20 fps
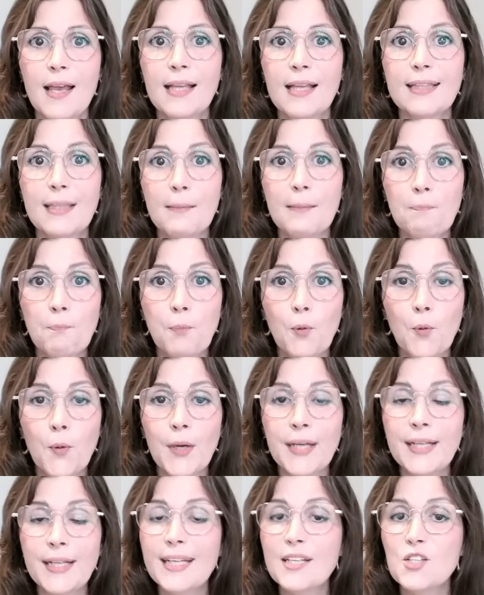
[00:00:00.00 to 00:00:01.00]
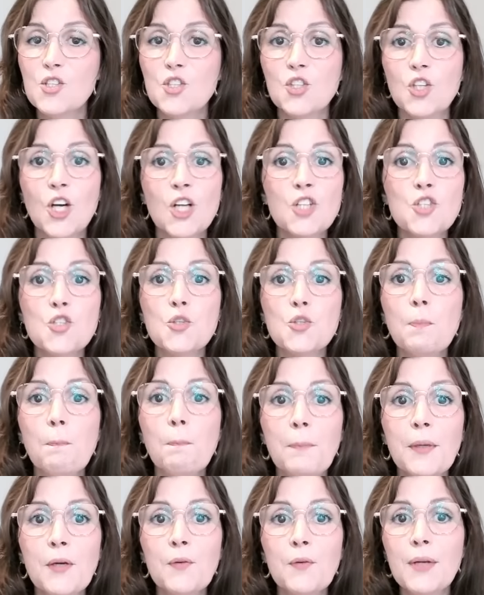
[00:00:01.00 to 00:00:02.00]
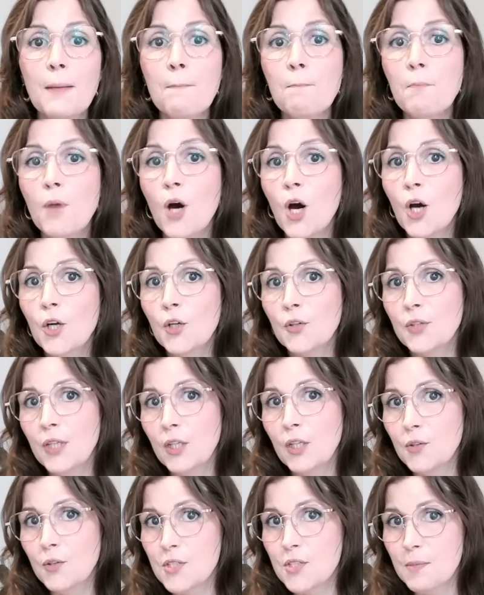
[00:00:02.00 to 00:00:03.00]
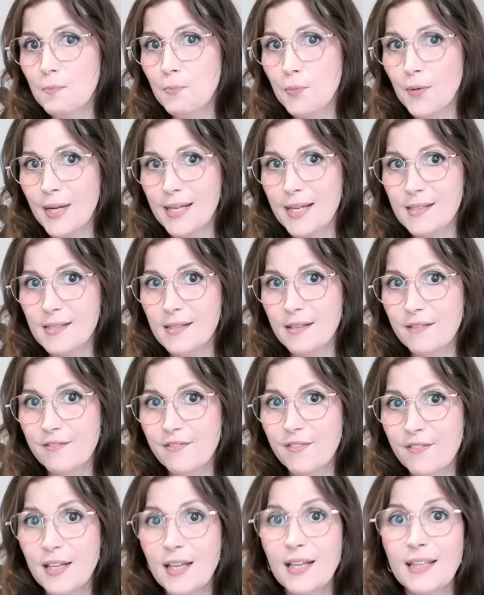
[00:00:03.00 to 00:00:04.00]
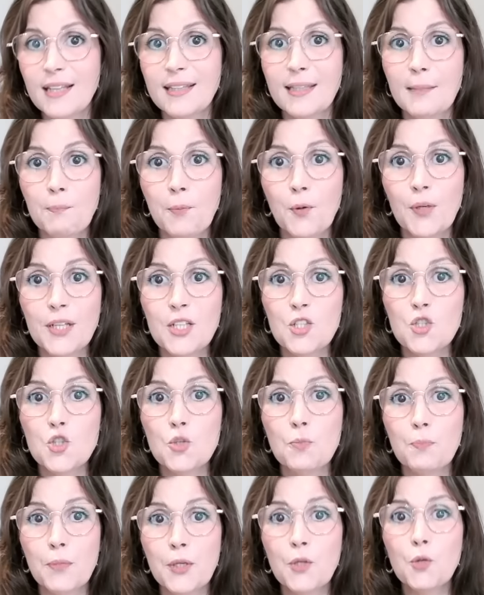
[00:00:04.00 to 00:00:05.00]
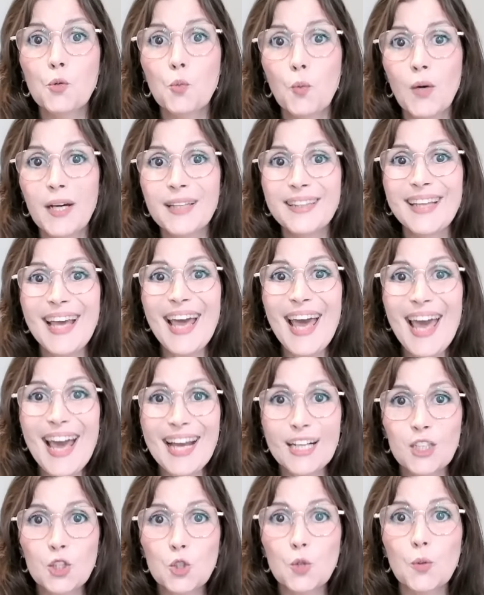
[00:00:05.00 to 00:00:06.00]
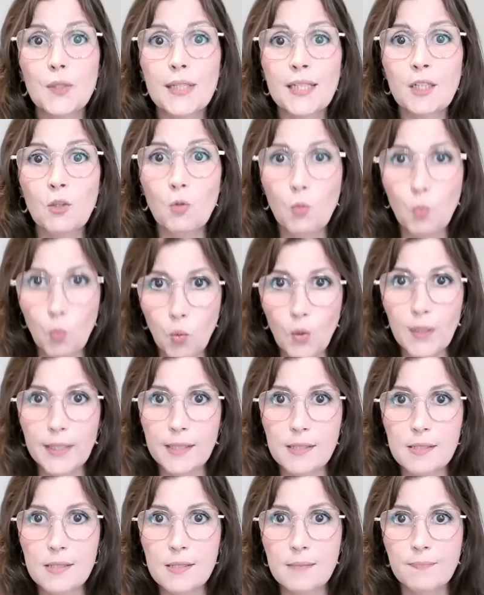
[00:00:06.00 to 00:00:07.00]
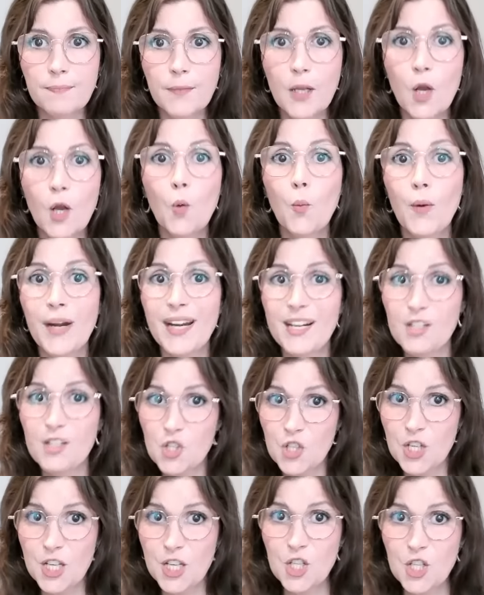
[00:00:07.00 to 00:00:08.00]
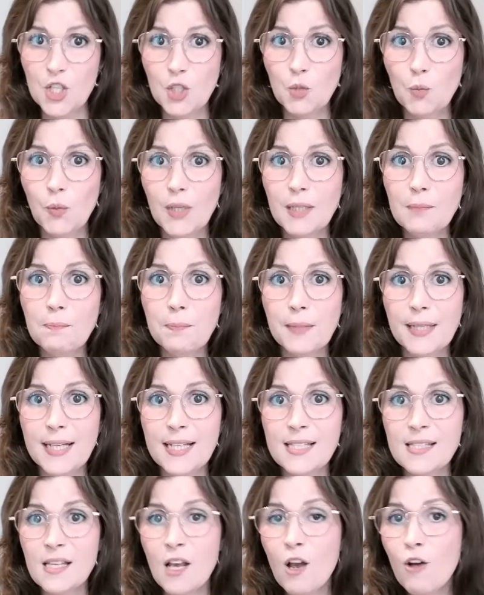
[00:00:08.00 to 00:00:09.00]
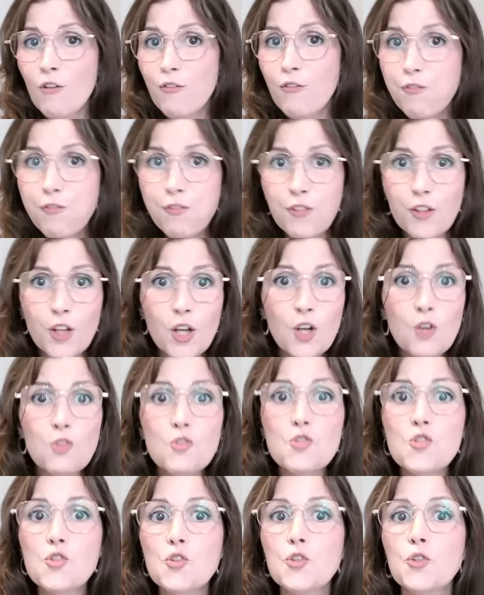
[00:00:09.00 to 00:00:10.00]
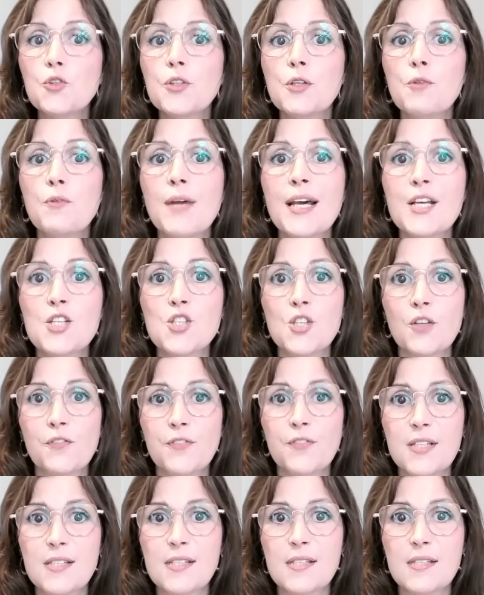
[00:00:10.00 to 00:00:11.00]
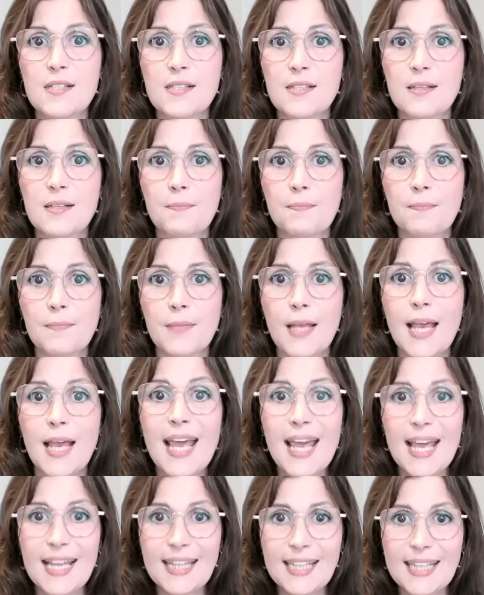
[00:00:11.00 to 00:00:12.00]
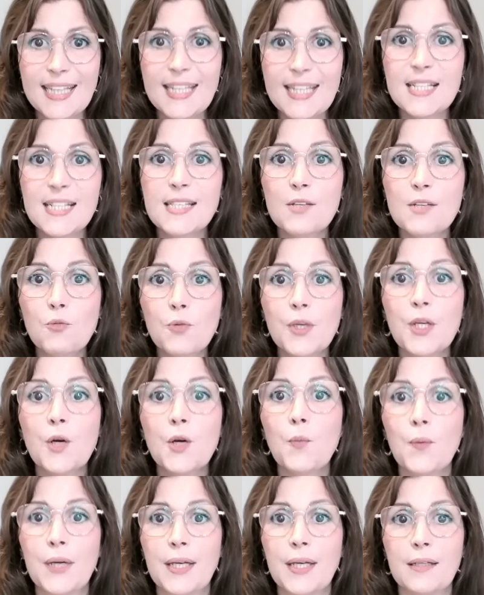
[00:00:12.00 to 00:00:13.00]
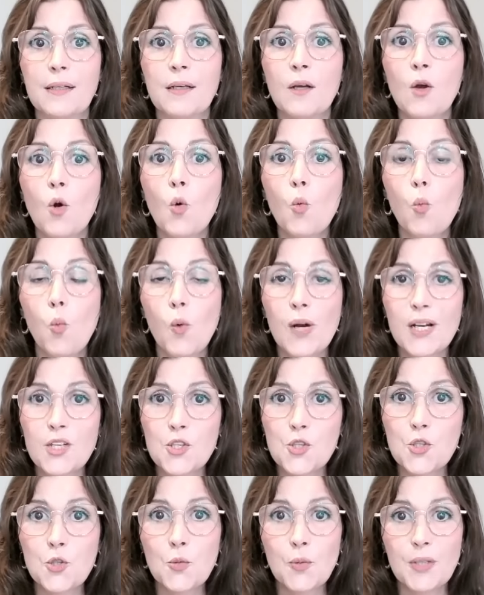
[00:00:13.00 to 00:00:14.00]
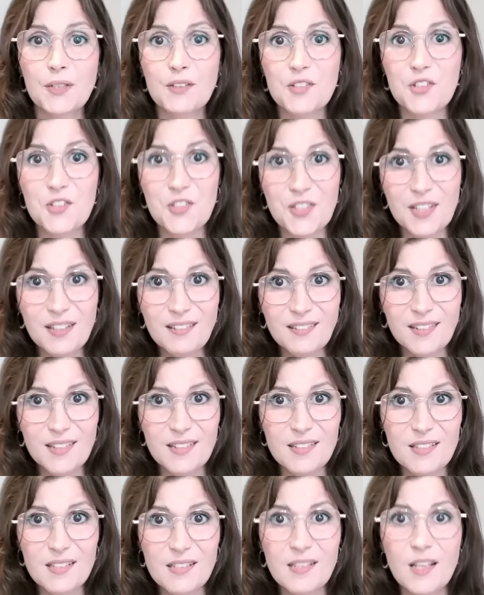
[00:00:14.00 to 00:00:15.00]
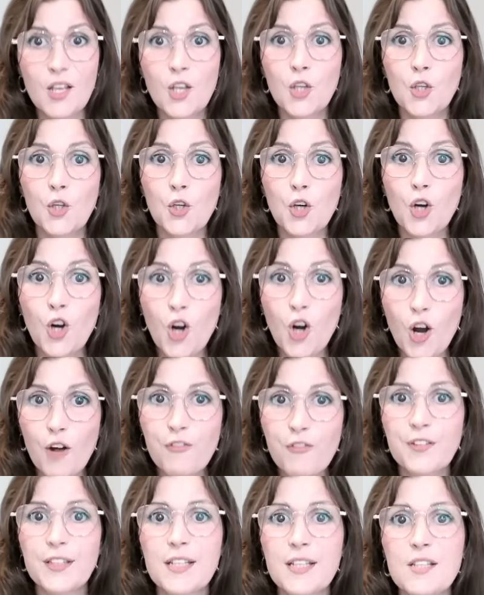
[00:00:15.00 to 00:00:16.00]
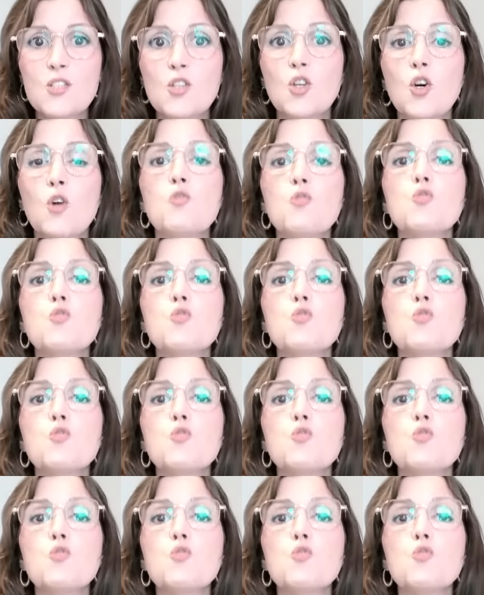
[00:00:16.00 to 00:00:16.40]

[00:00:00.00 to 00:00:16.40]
The point is not to build a model that looks impressive. The point is to build one that actually works, where a change in one place flows through the rest of the system. And here's the real win. Once you understand this, your confidence goes